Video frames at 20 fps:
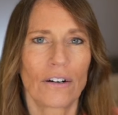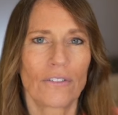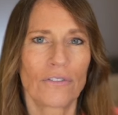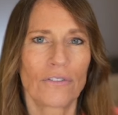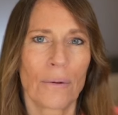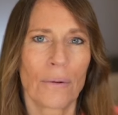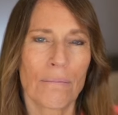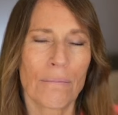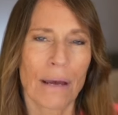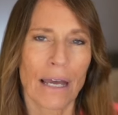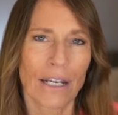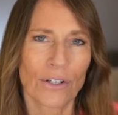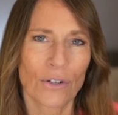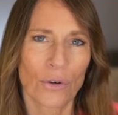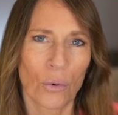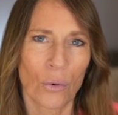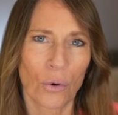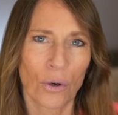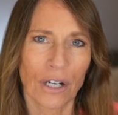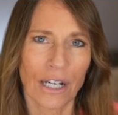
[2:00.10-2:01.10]
from Bend,
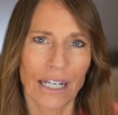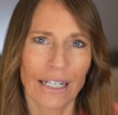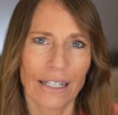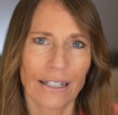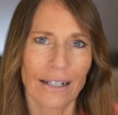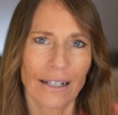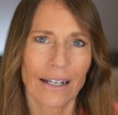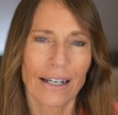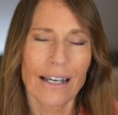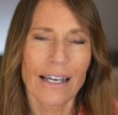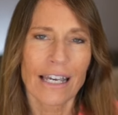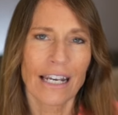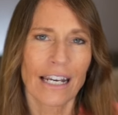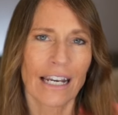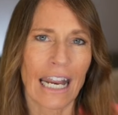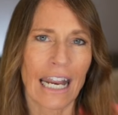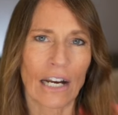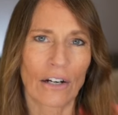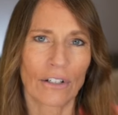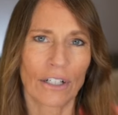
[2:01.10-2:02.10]
Oregon, in
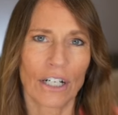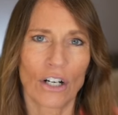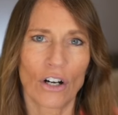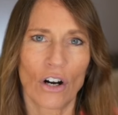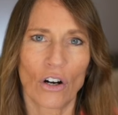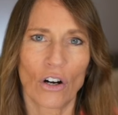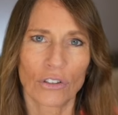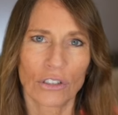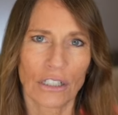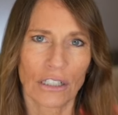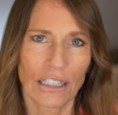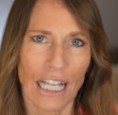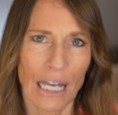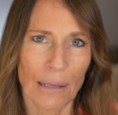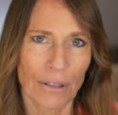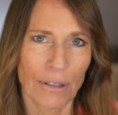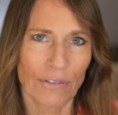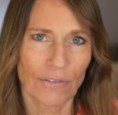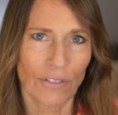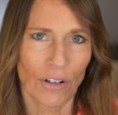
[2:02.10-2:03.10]
an area called
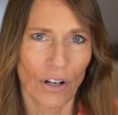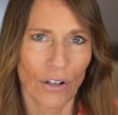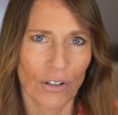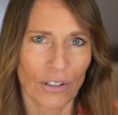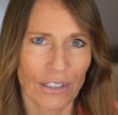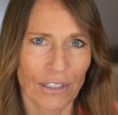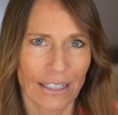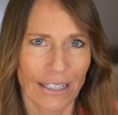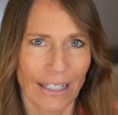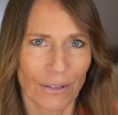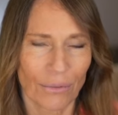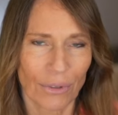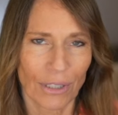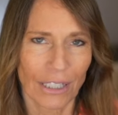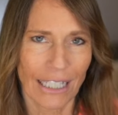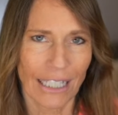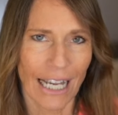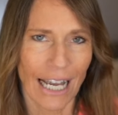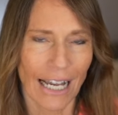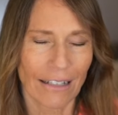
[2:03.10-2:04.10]
Klamath Falls that
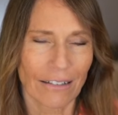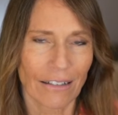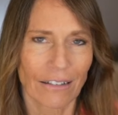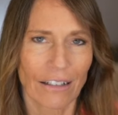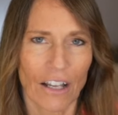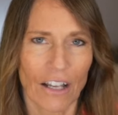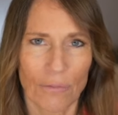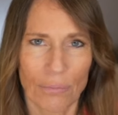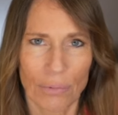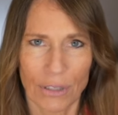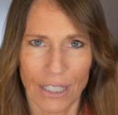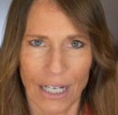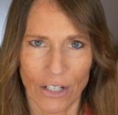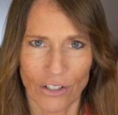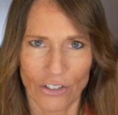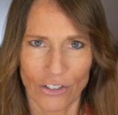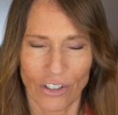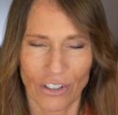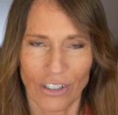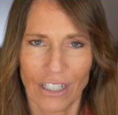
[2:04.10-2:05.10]
really has a lot of
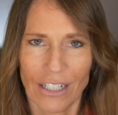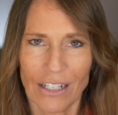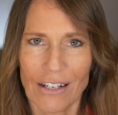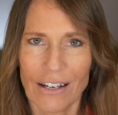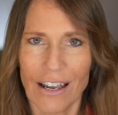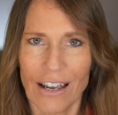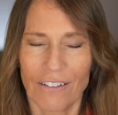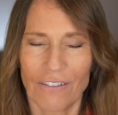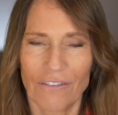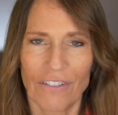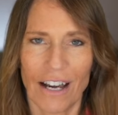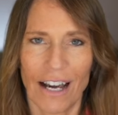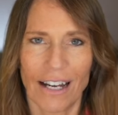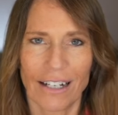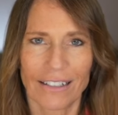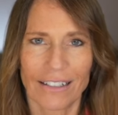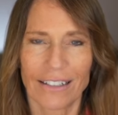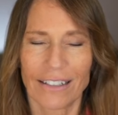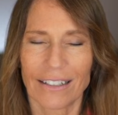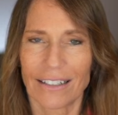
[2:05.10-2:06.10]
potential. In
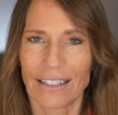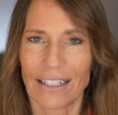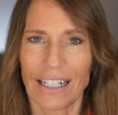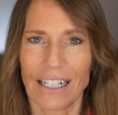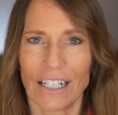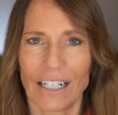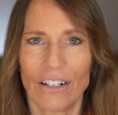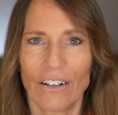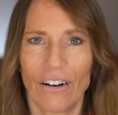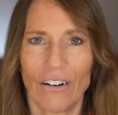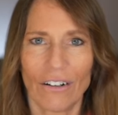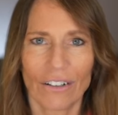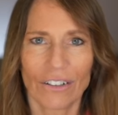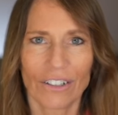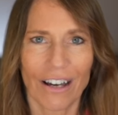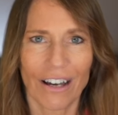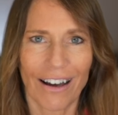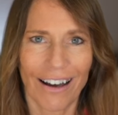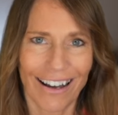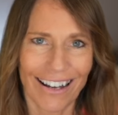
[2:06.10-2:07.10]
fact, the city
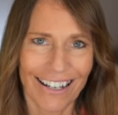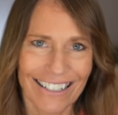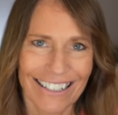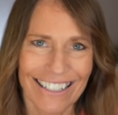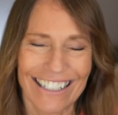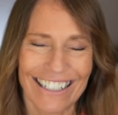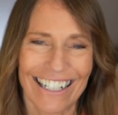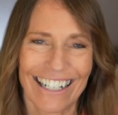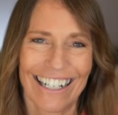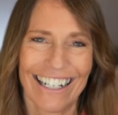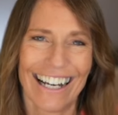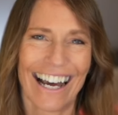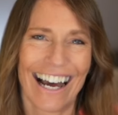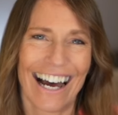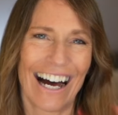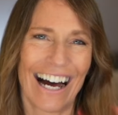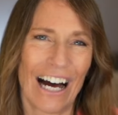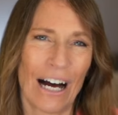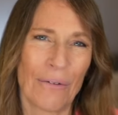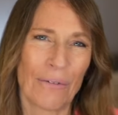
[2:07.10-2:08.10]
called us,
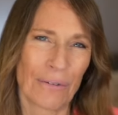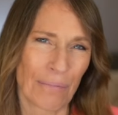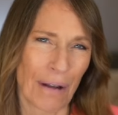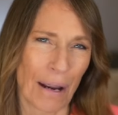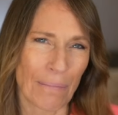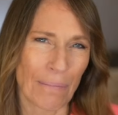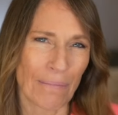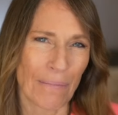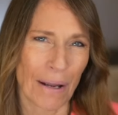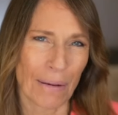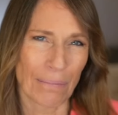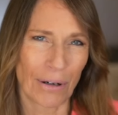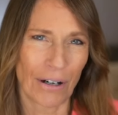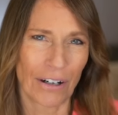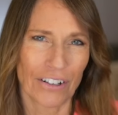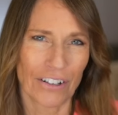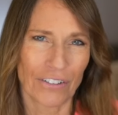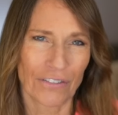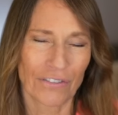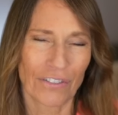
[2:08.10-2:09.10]
and my
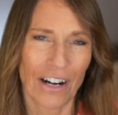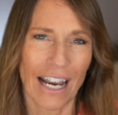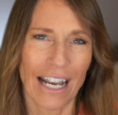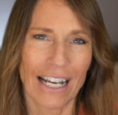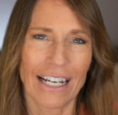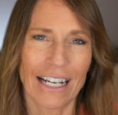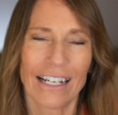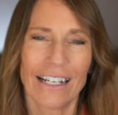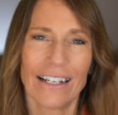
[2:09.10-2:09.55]
partner Fred,